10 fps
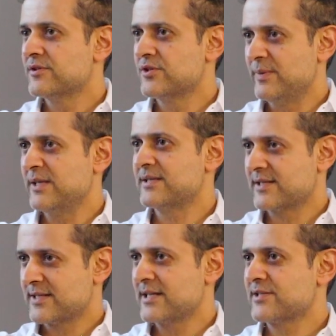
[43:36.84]
to be
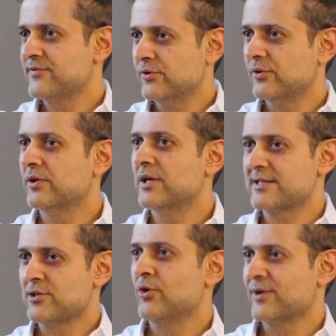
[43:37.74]
successful,
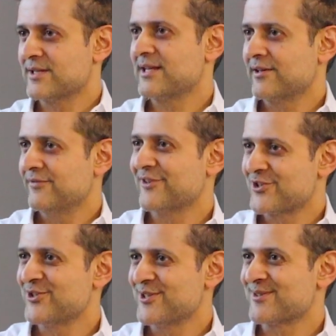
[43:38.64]
as long as that
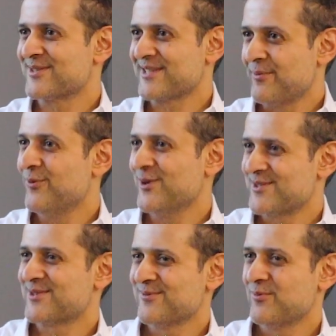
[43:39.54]
conviction is
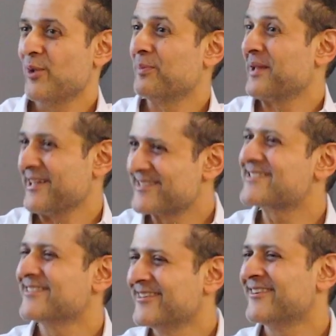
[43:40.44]
somewhat well
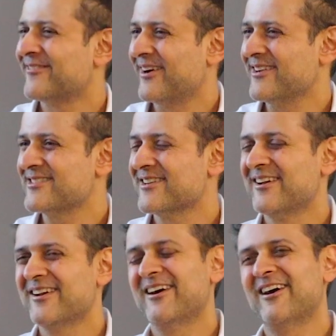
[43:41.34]
placed, right?
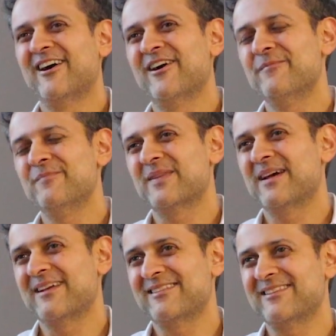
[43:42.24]
And
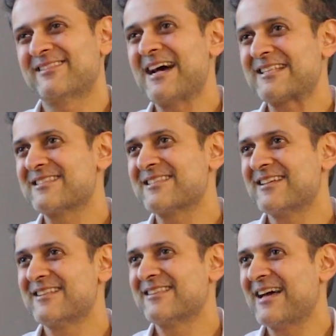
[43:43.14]
I think
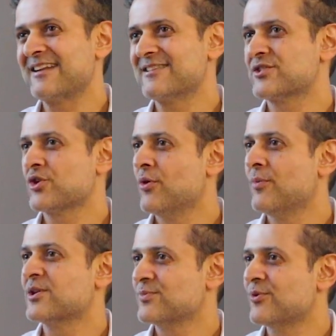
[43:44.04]
that is
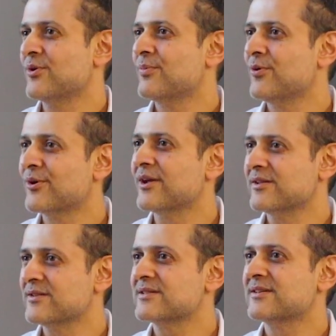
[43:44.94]
so much more
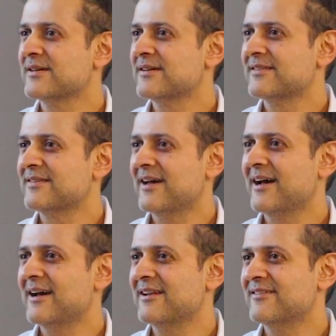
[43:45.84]
important
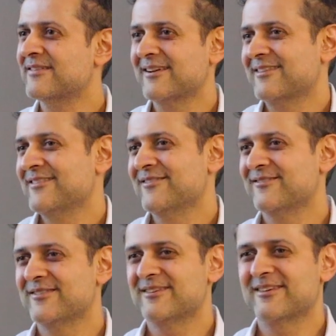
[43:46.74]
than, like,
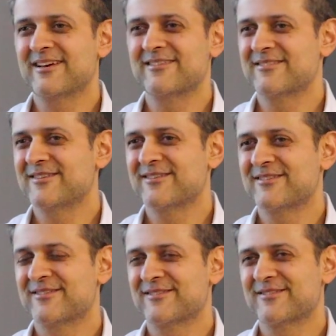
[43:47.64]
again,
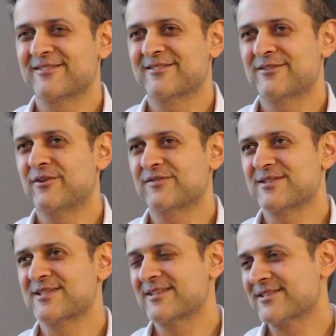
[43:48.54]
the
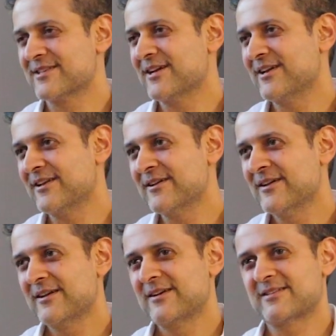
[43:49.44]
often said saying,
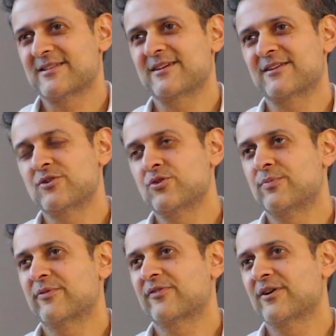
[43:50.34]
it's like
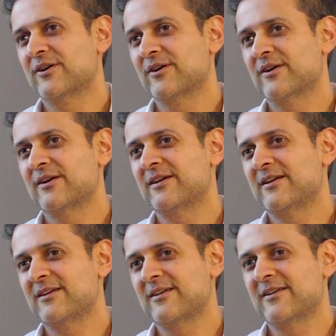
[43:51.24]
you'd prefer
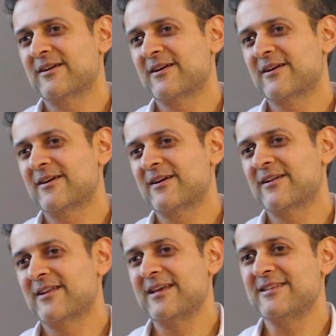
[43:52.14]

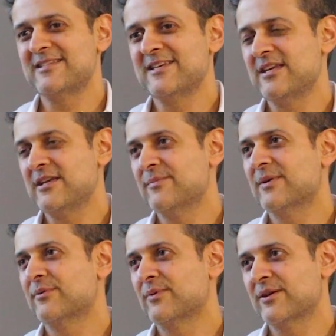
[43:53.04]
an A team
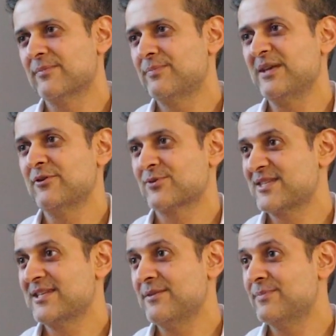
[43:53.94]
with a B or
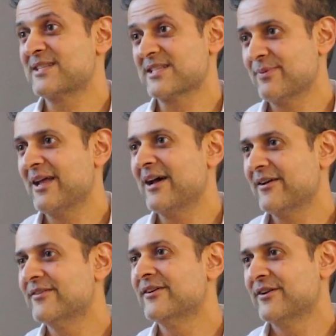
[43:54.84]
C business
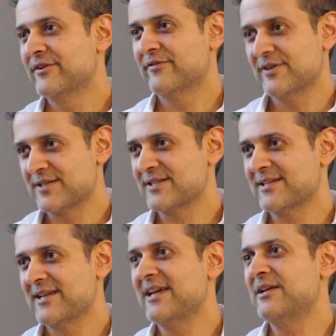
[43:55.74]
plan versus
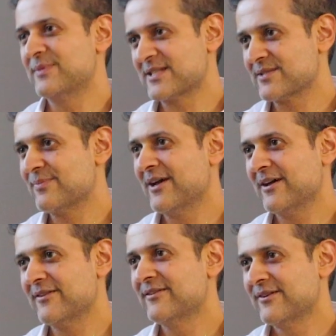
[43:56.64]
an A business
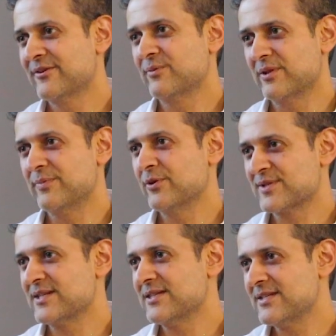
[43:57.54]
plan with a B
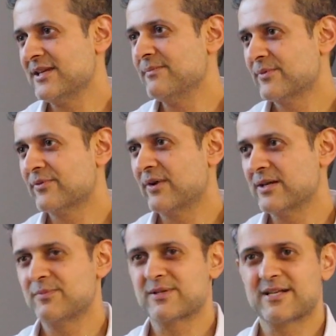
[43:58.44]
or C team,
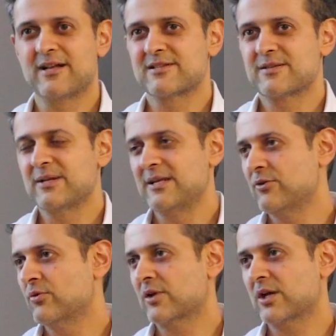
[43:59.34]
right? Because ultimately
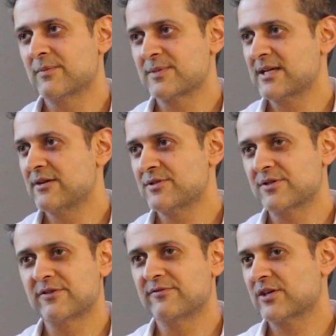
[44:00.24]
it all comes down
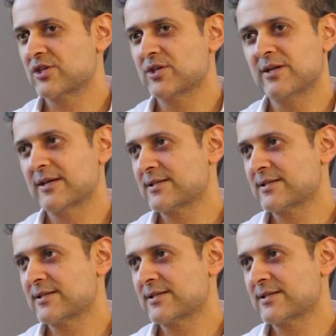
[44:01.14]
to conviction and